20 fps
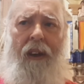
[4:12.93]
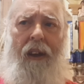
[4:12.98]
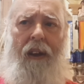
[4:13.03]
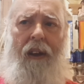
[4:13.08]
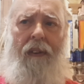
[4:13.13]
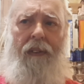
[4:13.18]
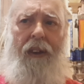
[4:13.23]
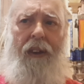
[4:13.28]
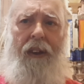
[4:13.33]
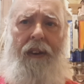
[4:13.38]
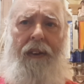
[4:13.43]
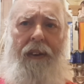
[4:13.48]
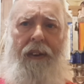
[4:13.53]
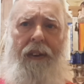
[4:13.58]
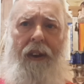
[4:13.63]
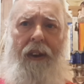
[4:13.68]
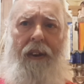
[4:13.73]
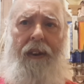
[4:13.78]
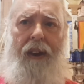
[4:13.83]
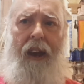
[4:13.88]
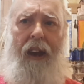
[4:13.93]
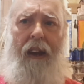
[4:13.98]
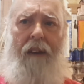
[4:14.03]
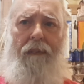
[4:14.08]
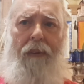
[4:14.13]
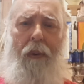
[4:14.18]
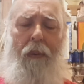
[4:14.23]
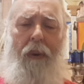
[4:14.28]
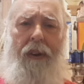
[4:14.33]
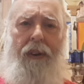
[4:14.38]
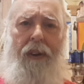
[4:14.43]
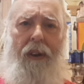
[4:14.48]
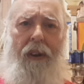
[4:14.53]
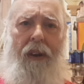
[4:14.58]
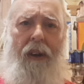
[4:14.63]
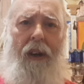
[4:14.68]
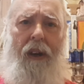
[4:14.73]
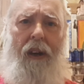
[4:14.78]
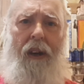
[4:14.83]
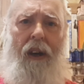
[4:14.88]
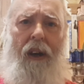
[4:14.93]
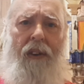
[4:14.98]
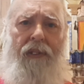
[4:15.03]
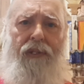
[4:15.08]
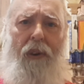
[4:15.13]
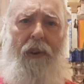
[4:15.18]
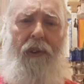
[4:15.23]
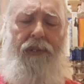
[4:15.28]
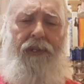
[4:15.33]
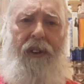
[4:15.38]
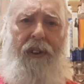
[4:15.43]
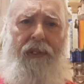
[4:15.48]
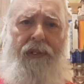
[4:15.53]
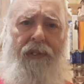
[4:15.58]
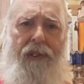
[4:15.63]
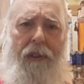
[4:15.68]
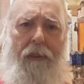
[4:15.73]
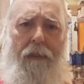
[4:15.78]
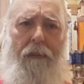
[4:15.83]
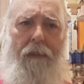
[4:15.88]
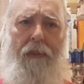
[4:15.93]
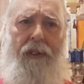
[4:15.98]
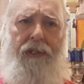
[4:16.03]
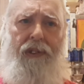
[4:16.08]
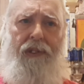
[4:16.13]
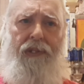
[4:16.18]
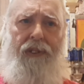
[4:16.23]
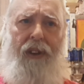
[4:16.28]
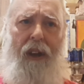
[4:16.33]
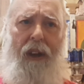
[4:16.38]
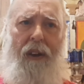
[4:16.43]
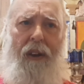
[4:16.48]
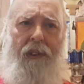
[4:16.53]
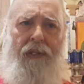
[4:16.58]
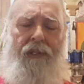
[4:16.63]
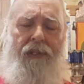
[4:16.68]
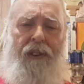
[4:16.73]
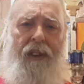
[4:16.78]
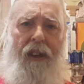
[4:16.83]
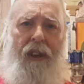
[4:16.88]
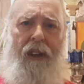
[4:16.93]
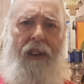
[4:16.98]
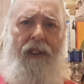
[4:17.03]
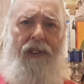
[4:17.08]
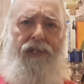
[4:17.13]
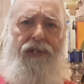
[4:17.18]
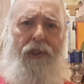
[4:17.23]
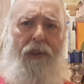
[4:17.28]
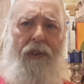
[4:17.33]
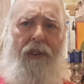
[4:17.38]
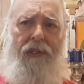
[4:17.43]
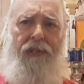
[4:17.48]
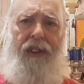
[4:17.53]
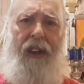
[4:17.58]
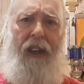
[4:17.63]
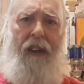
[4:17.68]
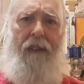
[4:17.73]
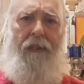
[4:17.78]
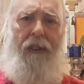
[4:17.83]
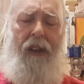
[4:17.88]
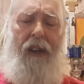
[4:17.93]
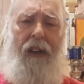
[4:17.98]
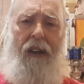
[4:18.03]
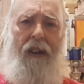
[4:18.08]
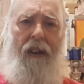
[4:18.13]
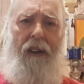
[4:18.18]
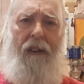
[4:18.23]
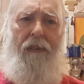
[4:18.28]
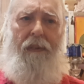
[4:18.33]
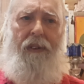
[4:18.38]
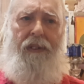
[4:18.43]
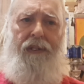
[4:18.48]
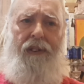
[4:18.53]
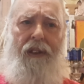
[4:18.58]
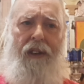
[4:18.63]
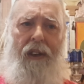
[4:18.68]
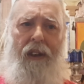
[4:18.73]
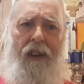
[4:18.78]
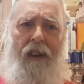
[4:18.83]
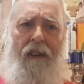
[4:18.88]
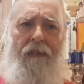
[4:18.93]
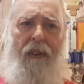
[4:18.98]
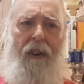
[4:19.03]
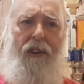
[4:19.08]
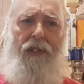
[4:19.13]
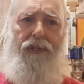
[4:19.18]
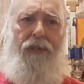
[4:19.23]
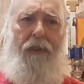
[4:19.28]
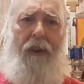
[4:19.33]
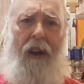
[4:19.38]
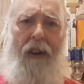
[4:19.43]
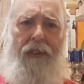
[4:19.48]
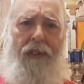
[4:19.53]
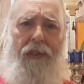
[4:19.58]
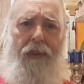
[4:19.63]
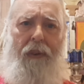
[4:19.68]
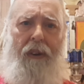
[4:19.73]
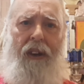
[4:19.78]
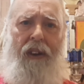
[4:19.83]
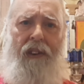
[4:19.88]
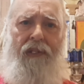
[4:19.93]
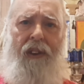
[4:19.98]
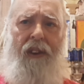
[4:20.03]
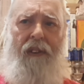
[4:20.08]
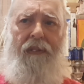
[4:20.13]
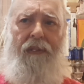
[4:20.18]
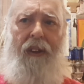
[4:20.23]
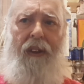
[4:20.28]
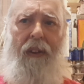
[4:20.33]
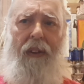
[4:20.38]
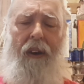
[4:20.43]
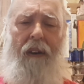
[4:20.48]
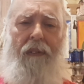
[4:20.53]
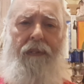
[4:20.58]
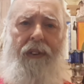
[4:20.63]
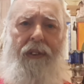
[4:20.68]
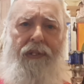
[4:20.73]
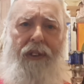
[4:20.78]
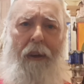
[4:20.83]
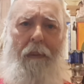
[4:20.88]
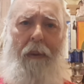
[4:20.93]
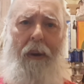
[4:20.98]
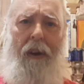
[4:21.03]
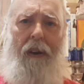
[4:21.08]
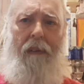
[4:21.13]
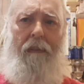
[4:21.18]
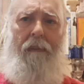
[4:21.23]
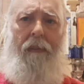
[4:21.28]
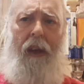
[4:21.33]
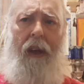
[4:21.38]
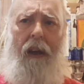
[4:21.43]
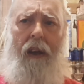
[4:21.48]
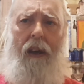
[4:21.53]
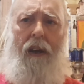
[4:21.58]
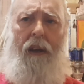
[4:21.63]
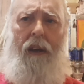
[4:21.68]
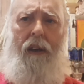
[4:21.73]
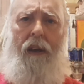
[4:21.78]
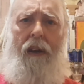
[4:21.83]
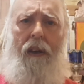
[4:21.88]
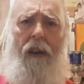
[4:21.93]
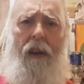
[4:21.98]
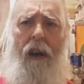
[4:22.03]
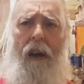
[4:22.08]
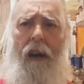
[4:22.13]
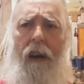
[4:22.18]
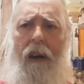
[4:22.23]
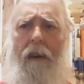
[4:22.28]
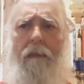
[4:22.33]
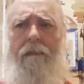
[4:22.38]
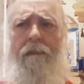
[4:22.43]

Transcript: the day of the winter uh, solstice, which is the longest, the shortest day of the year, which falls around the 25th of December. Um,